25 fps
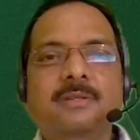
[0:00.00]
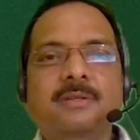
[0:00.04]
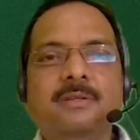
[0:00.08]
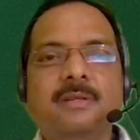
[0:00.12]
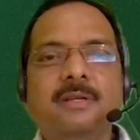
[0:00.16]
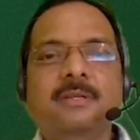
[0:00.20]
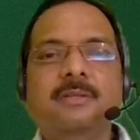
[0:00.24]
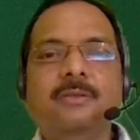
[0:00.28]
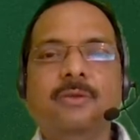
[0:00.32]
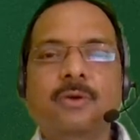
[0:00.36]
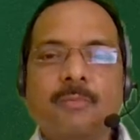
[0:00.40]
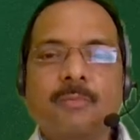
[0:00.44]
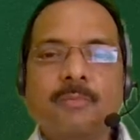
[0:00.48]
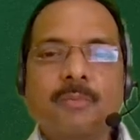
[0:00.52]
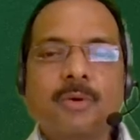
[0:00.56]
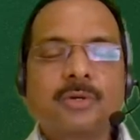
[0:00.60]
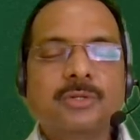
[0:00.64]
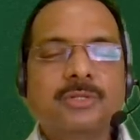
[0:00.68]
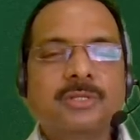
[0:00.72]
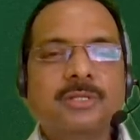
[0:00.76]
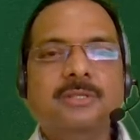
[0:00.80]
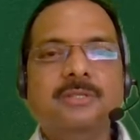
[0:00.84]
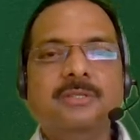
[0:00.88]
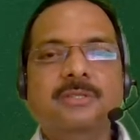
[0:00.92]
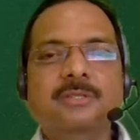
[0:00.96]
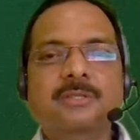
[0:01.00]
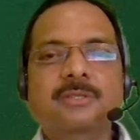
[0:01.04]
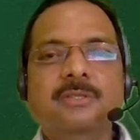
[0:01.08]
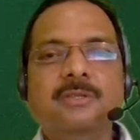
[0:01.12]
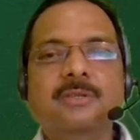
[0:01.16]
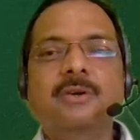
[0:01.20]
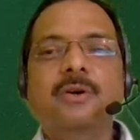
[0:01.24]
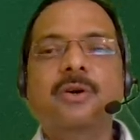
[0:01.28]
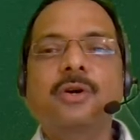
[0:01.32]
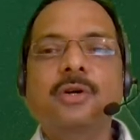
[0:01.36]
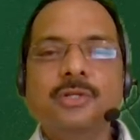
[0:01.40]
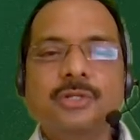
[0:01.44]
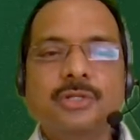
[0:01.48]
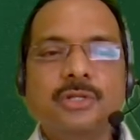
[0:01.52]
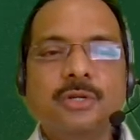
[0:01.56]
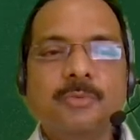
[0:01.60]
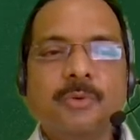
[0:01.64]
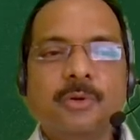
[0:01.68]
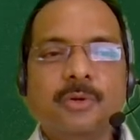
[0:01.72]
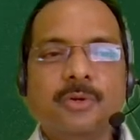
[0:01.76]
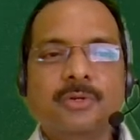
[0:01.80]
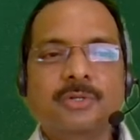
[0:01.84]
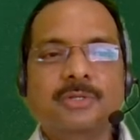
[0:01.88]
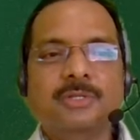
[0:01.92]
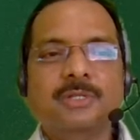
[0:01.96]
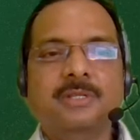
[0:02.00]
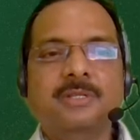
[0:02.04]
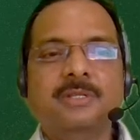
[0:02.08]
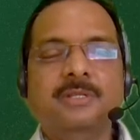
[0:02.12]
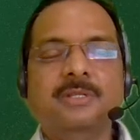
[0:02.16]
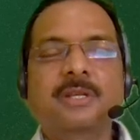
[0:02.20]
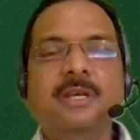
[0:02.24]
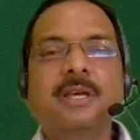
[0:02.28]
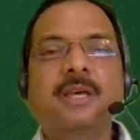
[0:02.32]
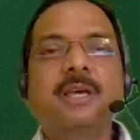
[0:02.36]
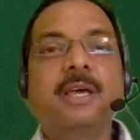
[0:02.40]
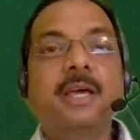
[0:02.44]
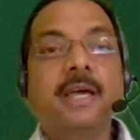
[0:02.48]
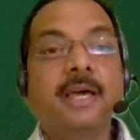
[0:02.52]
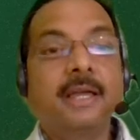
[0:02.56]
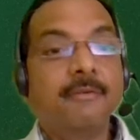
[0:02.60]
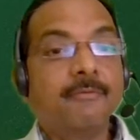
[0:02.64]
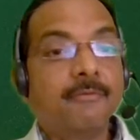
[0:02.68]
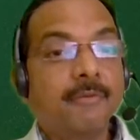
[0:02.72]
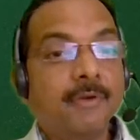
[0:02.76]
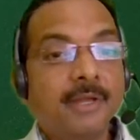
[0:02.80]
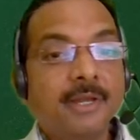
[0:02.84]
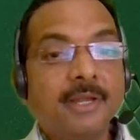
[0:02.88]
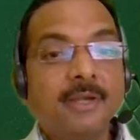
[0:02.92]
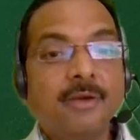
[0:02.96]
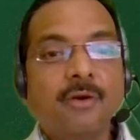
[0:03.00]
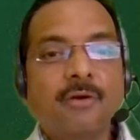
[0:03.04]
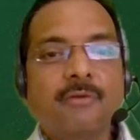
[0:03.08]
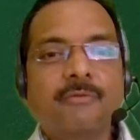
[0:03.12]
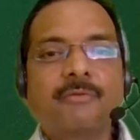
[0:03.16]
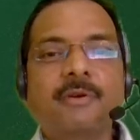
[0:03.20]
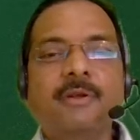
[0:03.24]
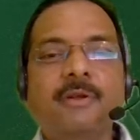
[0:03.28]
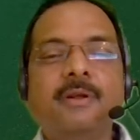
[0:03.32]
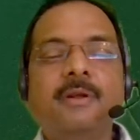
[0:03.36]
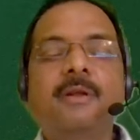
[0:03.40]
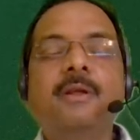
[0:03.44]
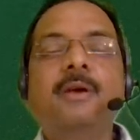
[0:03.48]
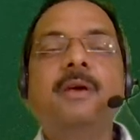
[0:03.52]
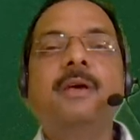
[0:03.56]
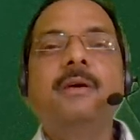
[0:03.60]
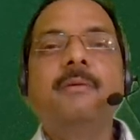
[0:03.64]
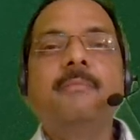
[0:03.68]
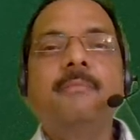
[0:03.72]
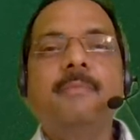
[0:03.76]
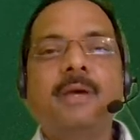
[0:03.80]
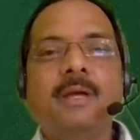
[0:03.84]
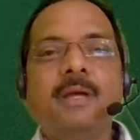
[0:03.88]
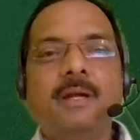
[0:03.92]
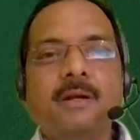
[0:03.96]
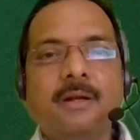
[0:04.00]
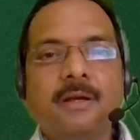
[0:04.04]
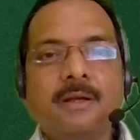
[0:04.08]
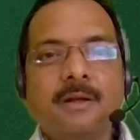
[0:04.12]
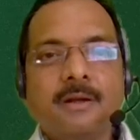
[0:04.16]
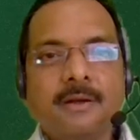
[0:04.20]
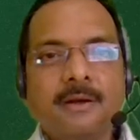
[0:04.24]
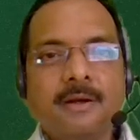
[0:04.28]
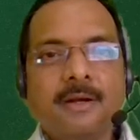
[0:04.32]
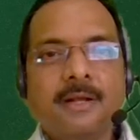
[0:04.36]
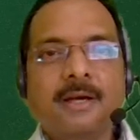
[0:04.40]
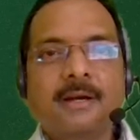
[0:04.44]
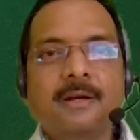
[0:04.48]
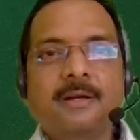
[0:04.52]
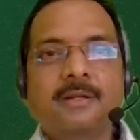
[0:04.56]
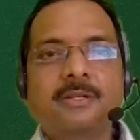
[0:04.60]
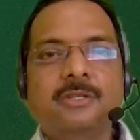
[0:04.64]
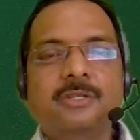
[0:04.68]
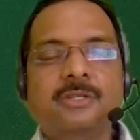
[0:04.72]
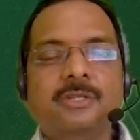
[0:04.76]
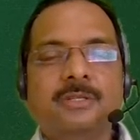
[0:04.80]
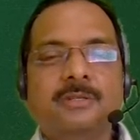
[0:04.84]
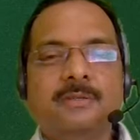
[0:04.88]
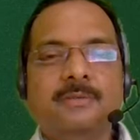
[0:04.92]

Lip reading: thrombosis, osteoporosis, and very often mental retardation.